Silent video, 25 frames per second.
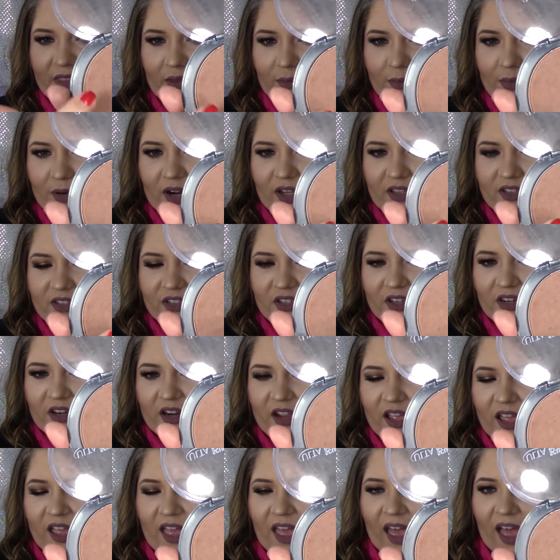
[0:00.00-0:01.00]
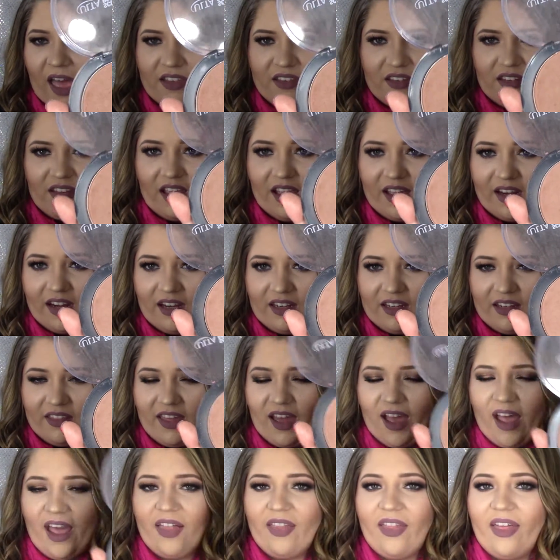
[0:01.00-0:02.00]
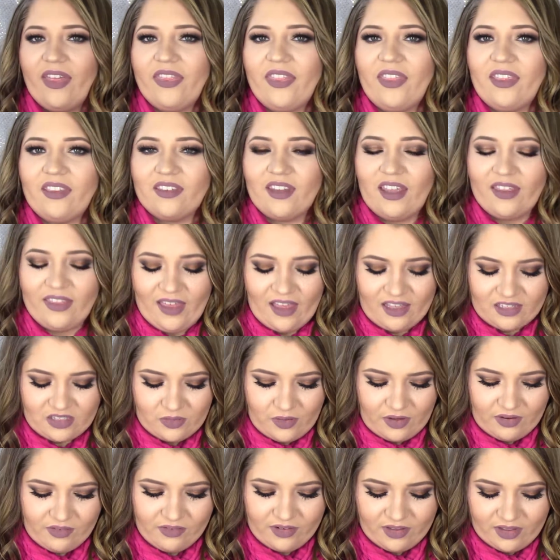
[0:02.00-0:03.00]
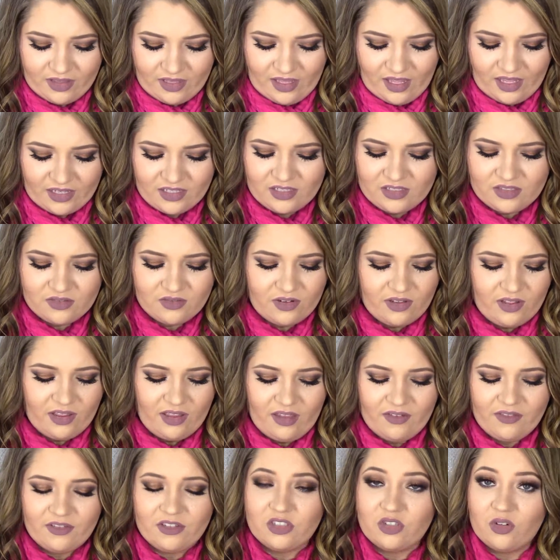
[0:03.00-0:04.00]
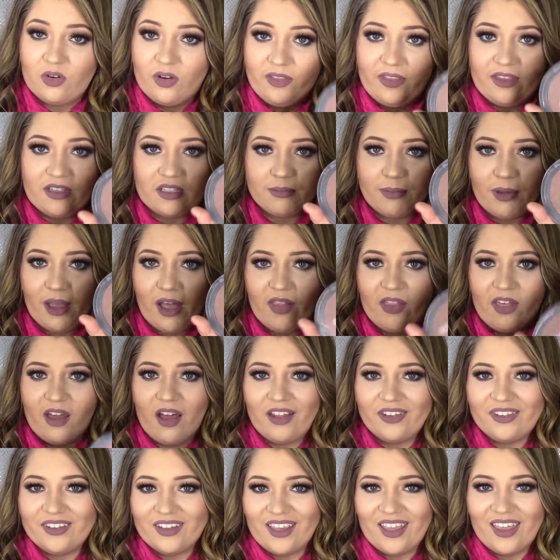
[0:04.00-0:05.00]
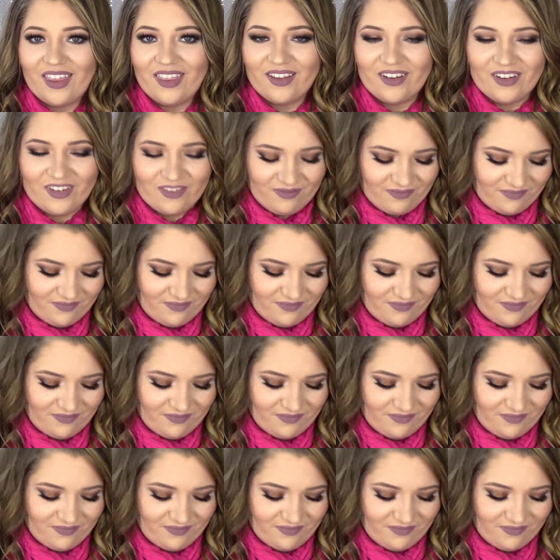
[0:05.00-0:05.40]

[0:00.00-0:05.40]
the bronzer hasn't gotten into the highlight, things like that. So I just really have enjoyed this palette altogether.